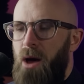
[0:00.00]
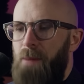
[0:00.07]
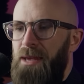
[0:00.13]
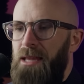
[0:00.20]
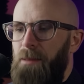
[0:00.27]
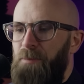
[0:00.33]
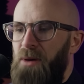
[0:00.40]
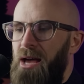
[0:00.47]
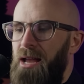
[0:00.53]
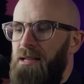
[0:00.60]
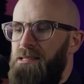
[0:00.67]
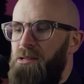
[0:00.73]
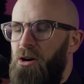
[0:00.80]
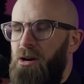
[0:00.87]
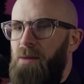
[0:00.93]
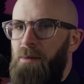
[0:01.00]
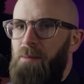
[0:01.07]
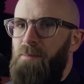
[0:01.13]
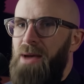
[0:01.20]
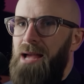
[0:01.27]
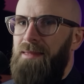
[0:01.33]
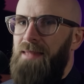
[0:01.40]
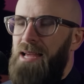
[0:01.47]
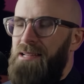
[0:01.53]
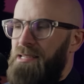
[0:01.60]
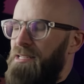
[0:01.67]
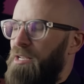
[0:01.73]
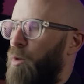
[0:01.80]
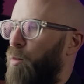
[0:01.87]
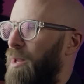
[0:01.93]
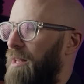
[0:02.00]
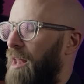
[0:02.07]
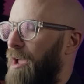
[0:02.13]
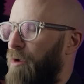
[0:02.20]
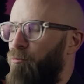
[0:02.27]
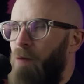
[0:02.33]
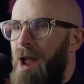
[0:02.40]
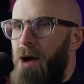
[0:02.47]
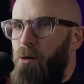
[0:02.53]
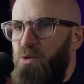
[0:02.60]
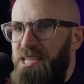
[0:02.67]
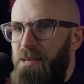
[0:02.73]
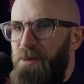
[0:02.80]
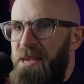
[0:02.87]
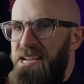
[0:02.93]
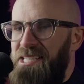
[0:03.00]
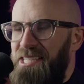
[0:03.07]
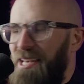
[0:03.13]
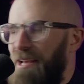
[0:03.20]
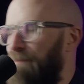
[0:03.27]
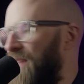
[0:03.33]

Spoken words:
I mean, the pilot's not coming back there to deal with, like, Rowdy Peter.